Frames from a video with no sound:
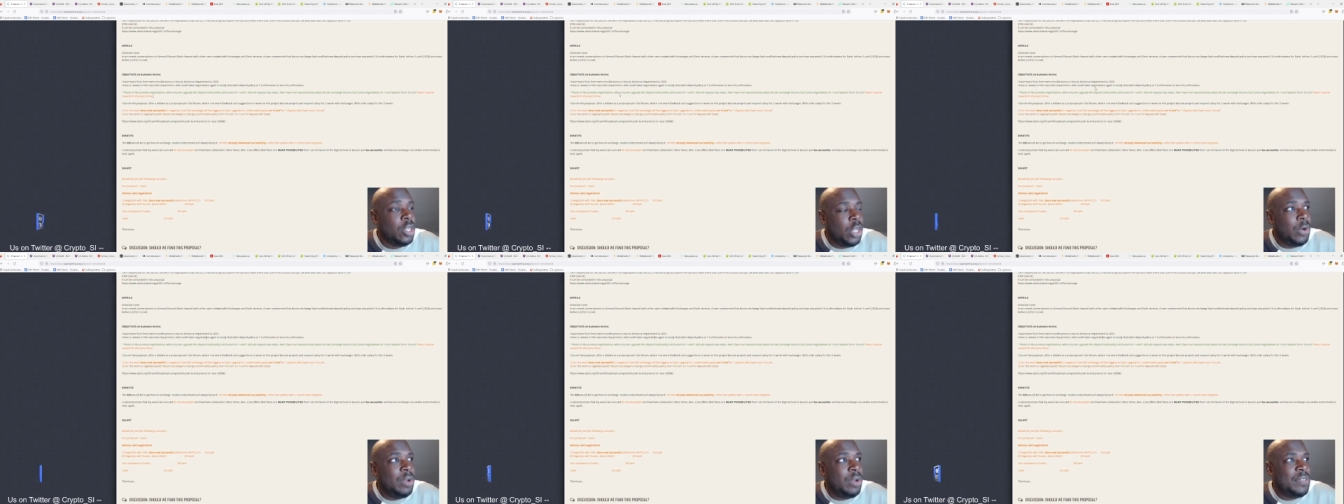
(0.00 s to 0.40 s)

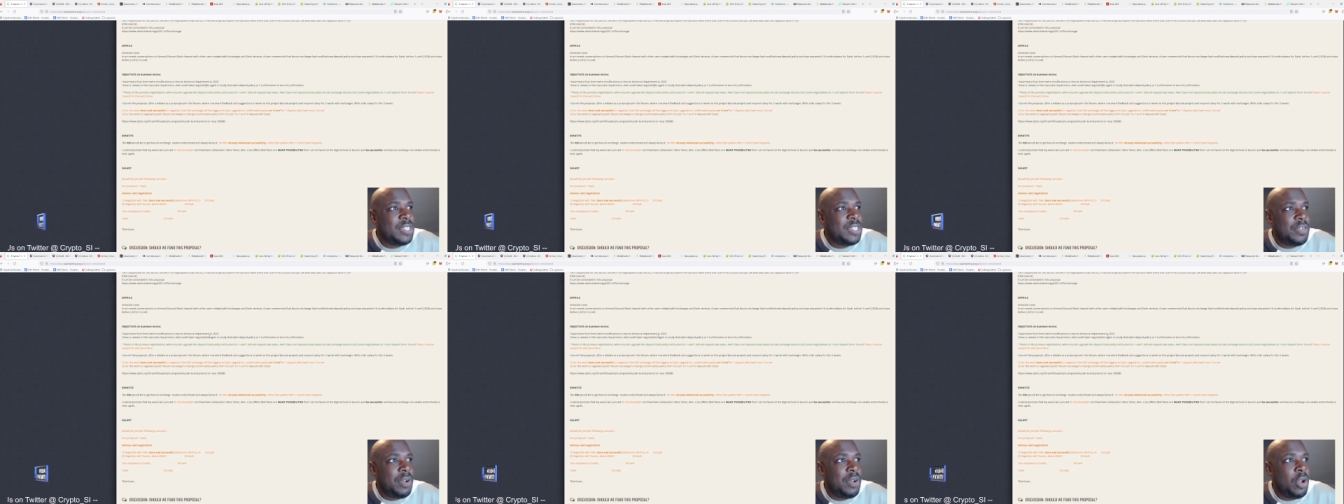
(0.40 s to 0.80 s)
or even
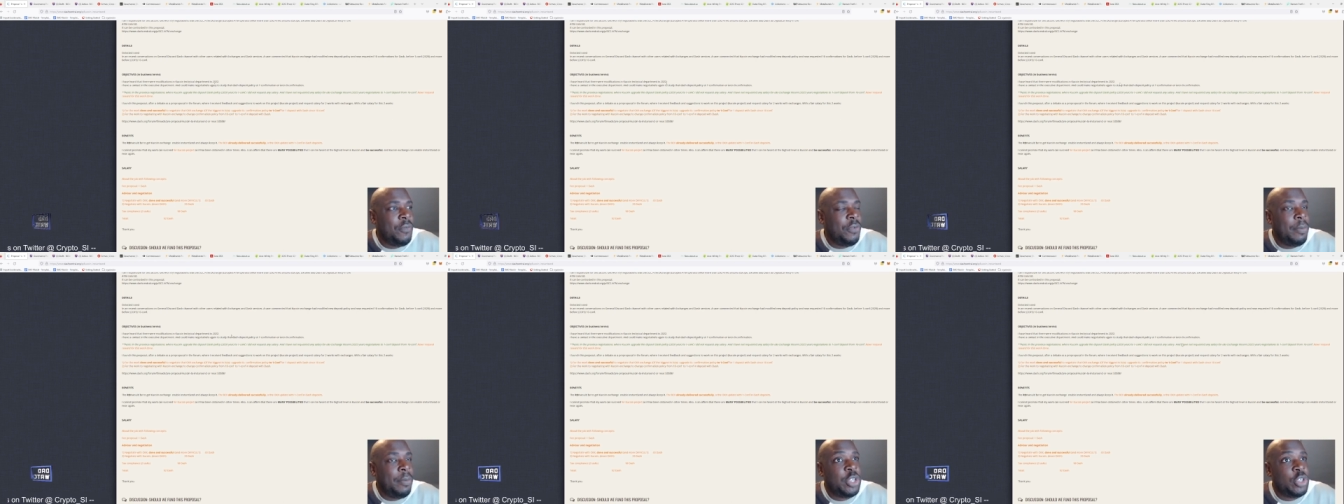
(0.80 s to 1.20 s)
zero
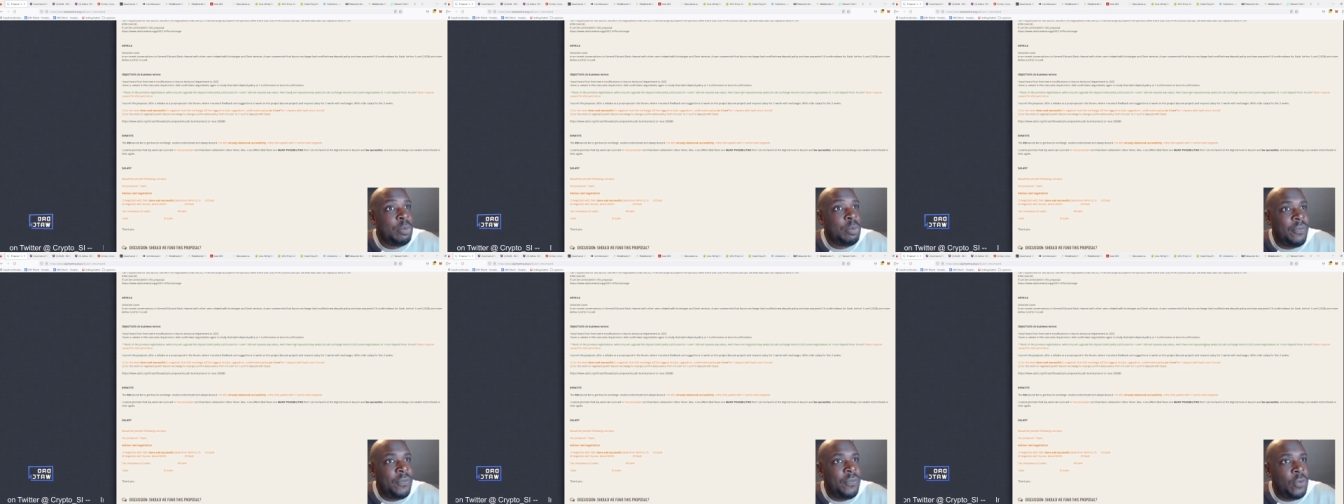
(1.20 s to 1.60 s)
confirmation
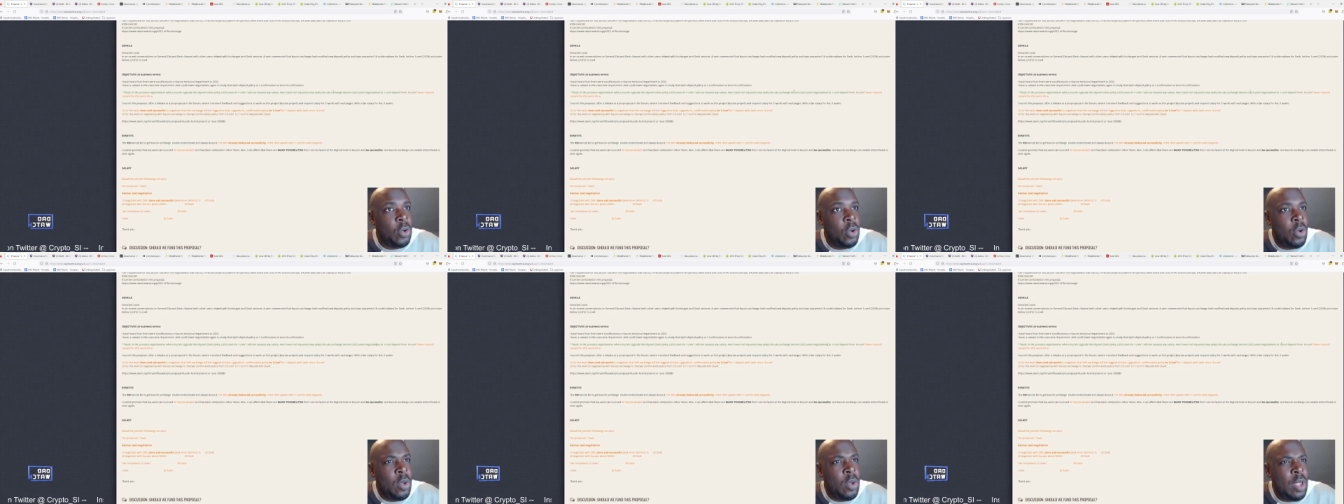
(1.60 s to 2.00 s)

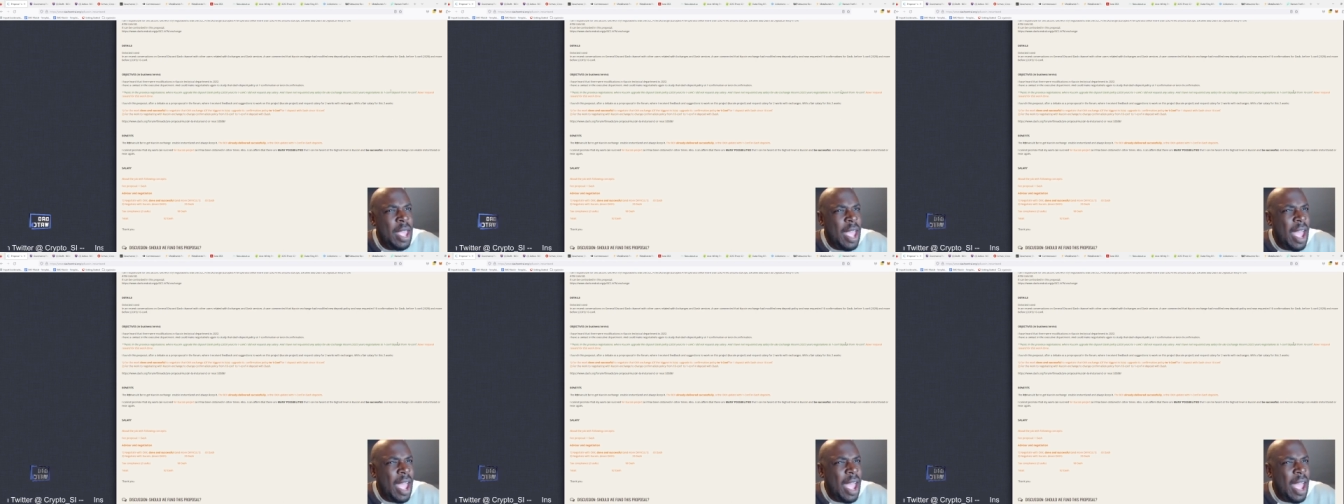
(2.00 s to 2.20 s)
before,